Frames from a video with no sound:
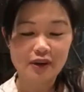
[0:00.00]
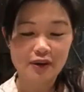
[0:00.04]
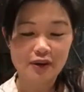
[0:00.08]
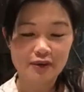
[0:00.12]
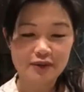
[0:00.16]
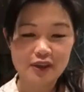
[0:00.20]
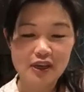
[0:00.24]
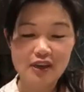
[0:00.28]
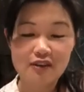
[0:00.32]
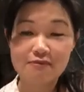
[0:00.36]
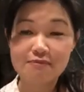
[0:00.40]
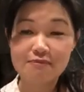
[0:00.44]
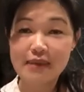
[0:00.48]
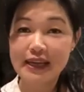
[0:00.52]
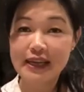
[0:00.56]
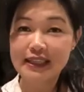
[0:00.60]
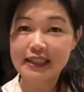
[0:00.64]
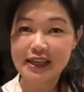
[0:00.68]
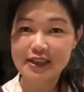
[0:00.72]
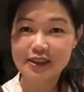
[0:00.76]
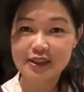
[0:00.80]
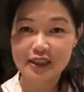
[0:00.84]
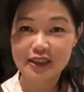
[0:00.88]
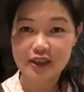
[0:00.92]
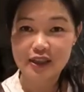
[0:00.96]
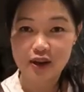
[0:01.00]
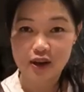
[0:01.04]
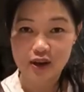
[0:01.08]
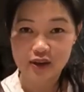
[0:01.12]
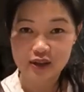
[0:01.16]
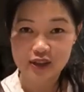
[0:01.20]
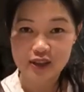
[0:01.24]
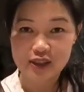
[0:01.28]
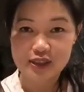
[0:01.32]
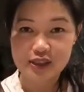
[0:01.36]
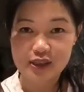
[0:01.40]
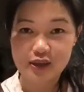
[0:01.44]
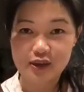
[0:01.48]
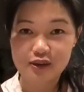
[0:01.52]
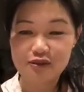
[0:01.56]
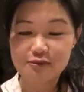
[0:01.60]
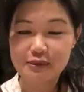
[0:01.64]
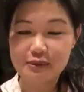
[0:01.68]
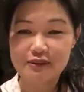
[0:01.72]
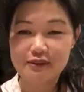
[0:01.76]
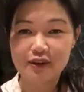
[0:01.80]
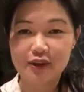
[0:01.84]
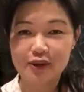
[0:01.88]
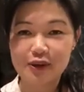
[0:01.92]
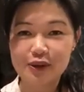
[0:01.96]
of you have made actually on the stove
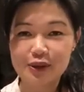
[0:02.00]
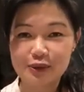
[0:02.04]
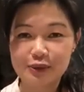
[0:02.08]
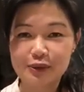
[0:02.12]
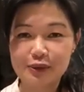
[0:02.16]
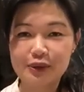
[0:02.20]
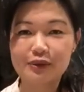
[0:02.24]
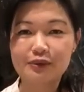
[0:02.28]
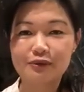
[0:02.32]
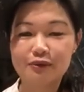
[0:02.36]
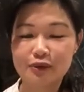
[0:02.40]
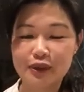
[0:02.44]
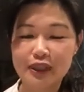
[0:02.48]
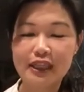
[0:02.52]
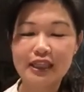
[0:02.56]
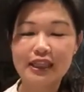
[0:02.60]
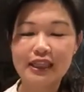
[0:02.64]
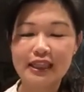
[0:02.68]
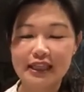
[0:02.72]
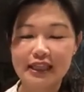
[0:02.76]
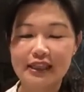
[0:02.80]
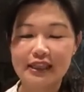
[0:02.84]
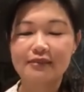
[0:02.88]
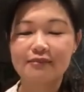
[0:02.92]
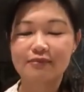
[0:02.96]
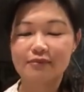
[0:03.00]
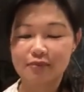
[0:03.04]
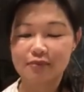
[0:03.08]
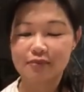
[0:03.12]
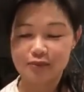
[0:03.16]
before, you would really